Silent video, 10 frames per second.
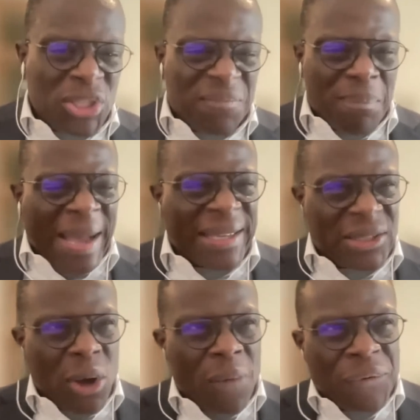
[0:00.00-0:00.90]
Chief
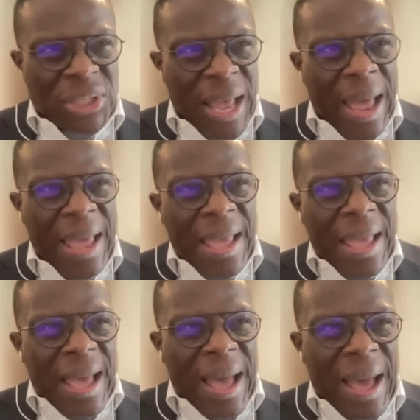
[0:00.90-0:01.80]
Marketing Officer,
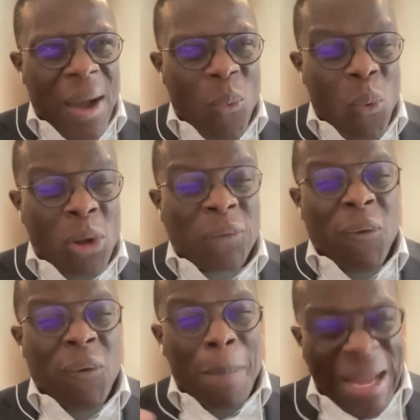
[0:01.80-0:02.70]
worked
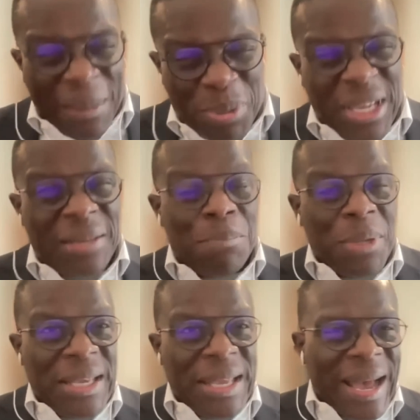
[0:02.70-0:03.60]
for Bank
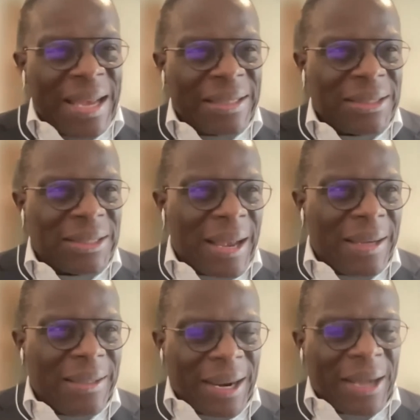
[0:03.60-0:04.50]
PHB as
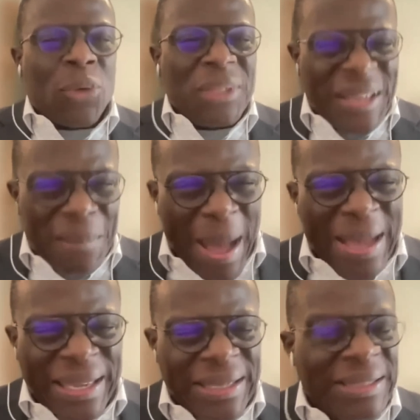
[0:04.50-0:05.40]
Director of Retail
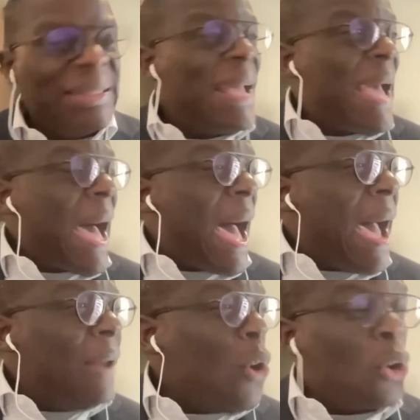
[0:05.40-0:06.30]
Banking,
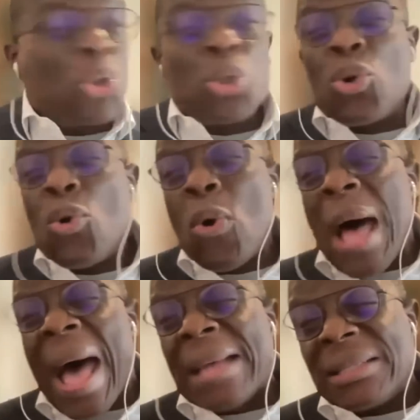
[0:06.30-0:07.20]
and also
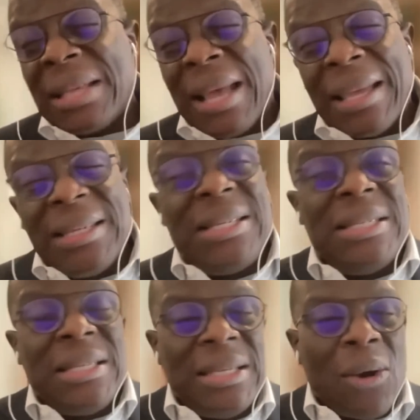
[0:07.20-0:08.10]
as
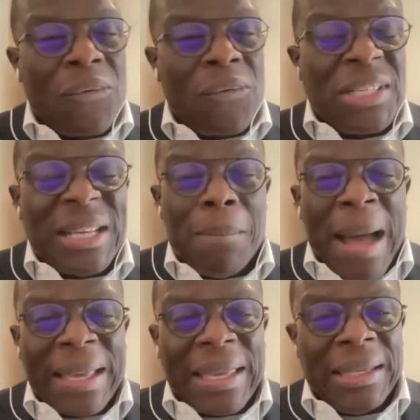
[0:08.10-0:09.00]
ED of Retail
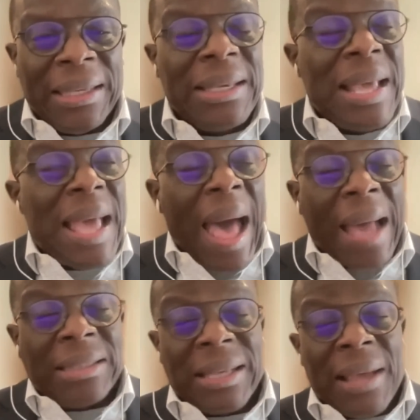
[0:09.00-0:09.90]
Banking
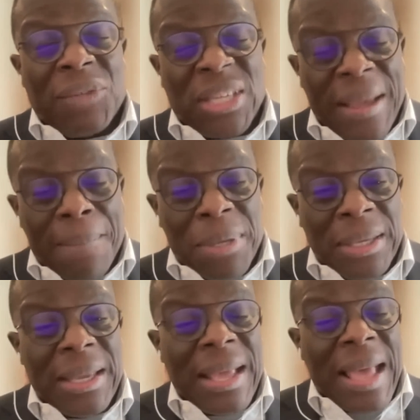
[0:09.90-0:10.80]
at
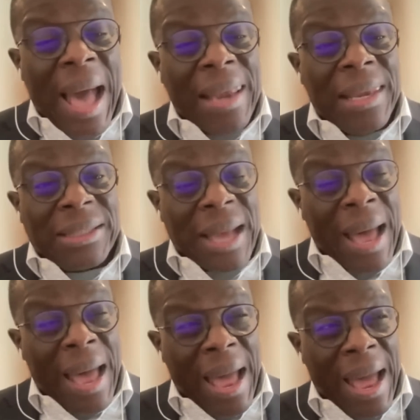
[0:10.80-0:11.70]
FCMB, and later